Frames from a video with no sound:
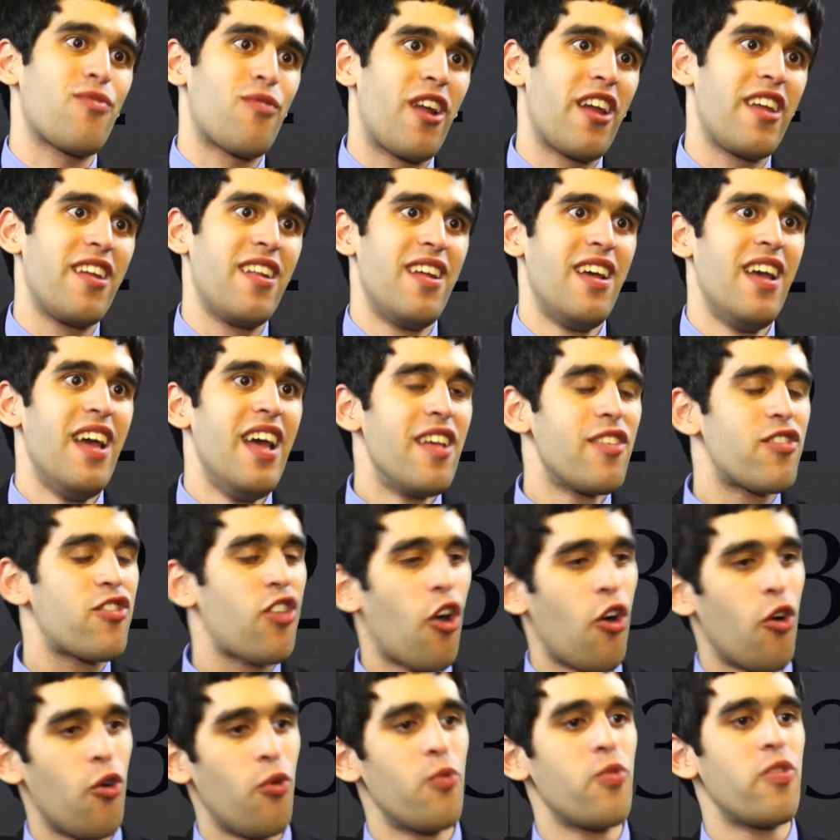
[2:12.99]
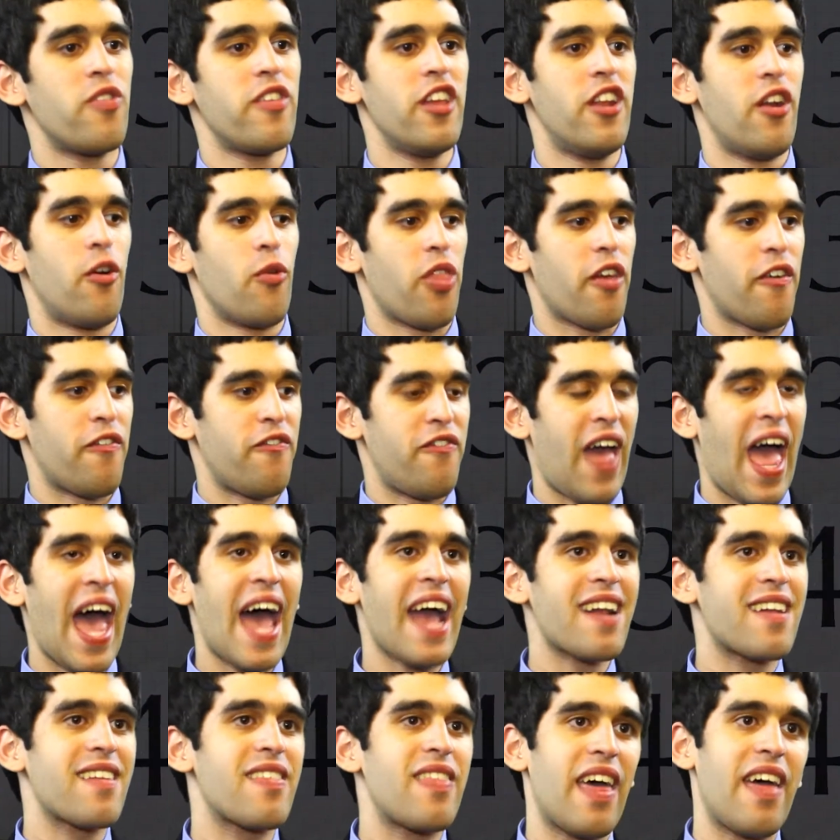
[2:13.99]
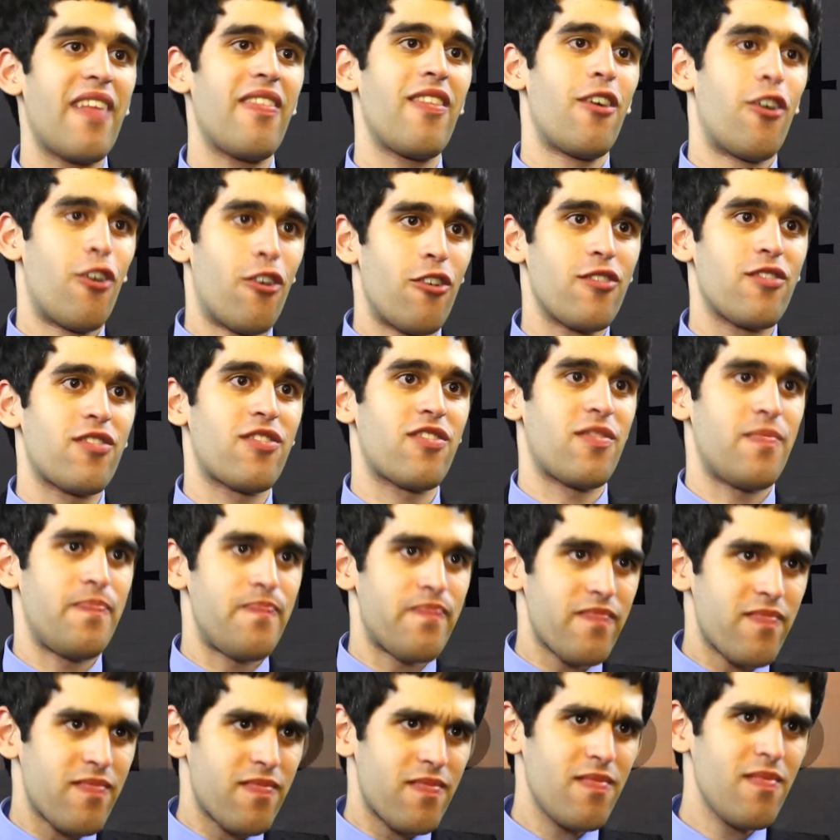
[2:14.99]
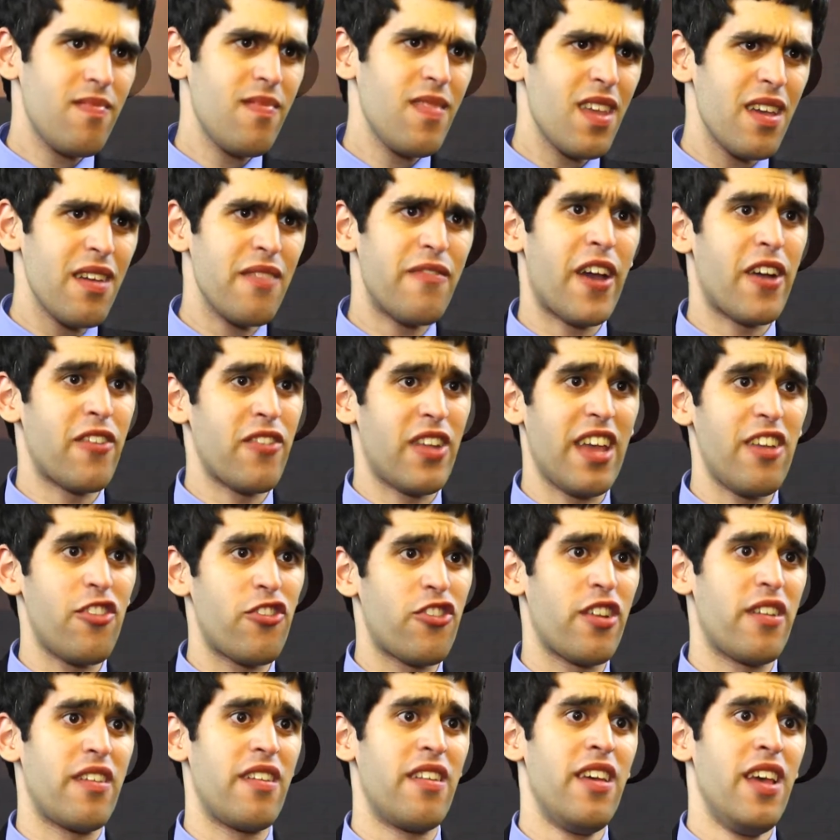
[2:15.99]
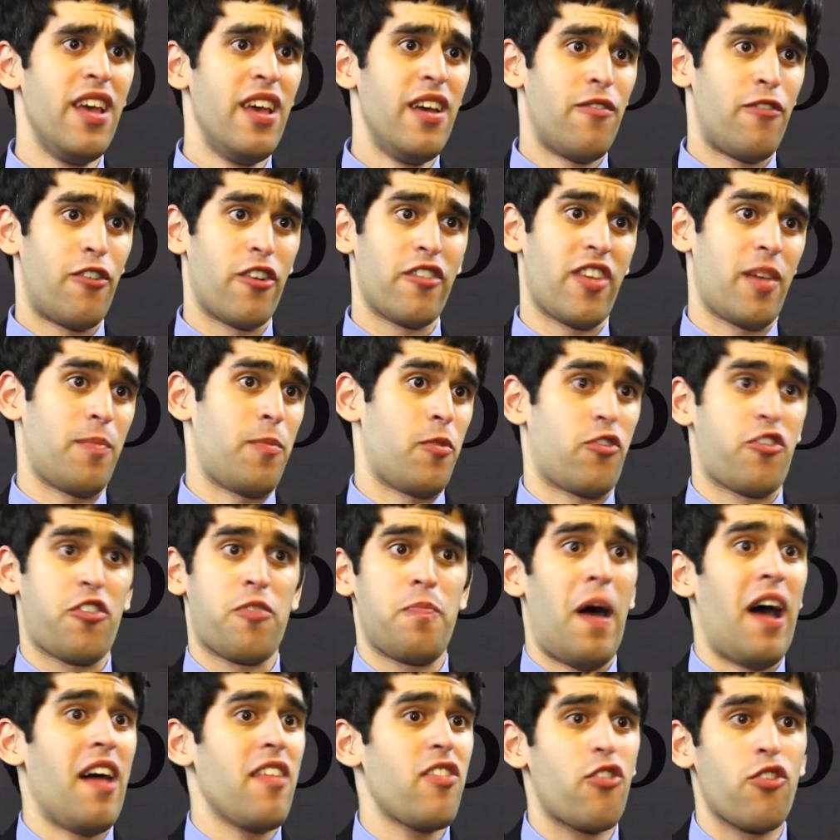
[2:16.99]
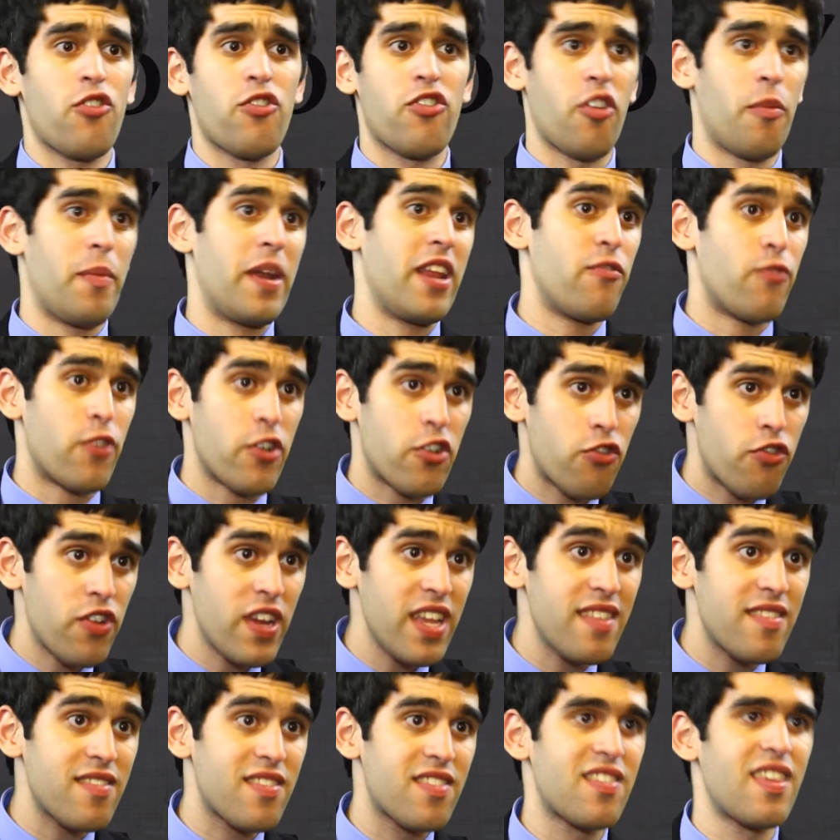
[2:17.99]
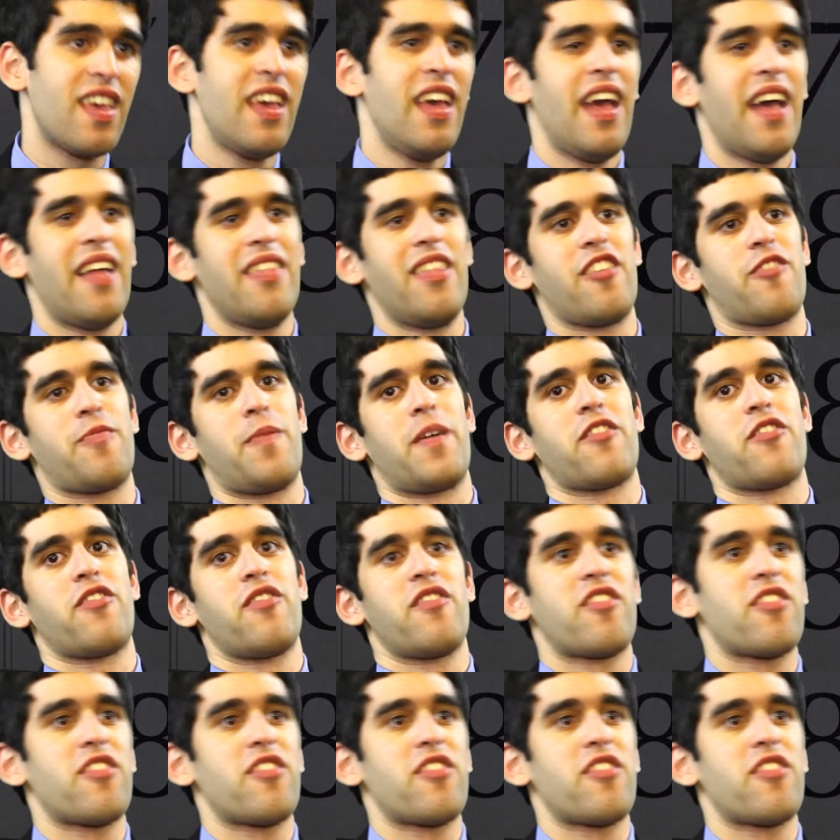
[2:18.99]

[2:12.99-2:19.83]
Right, so you know the fact that the Hertz Foundation, for example, sponsors so many retreats and they sponsor the